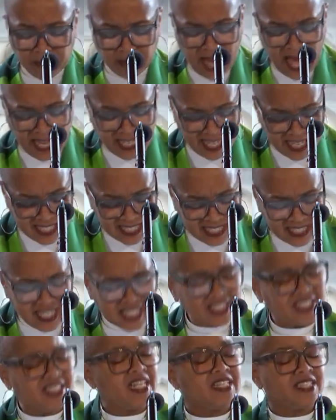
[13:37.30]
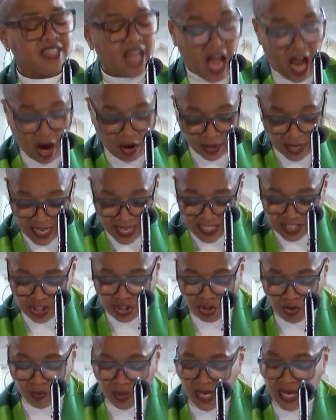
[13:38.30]
Black existence, our
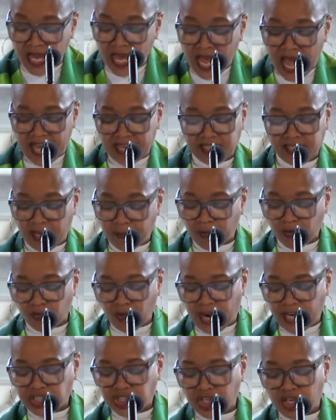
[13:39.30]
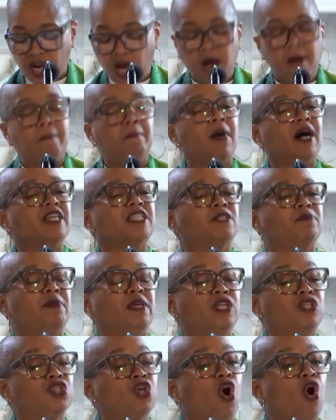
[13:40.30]
history and liberation must
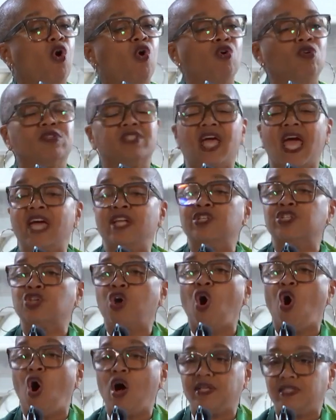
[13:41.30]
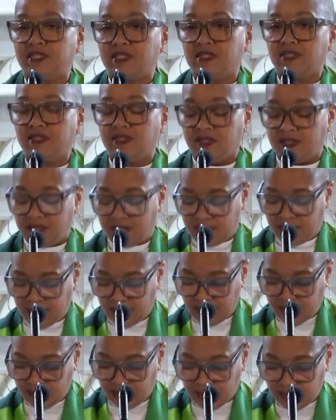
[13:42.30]
be told and taught.
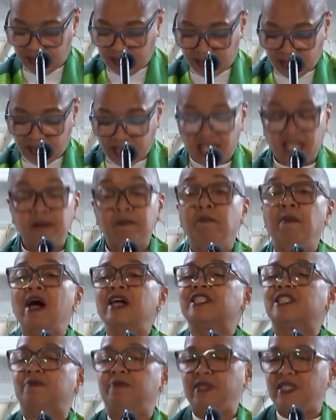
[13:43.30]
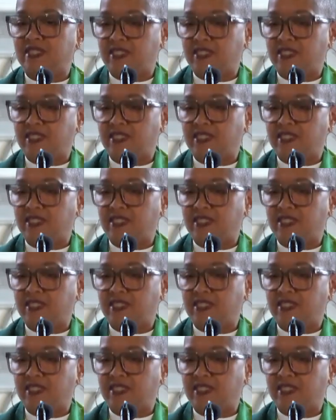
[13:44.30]
It must be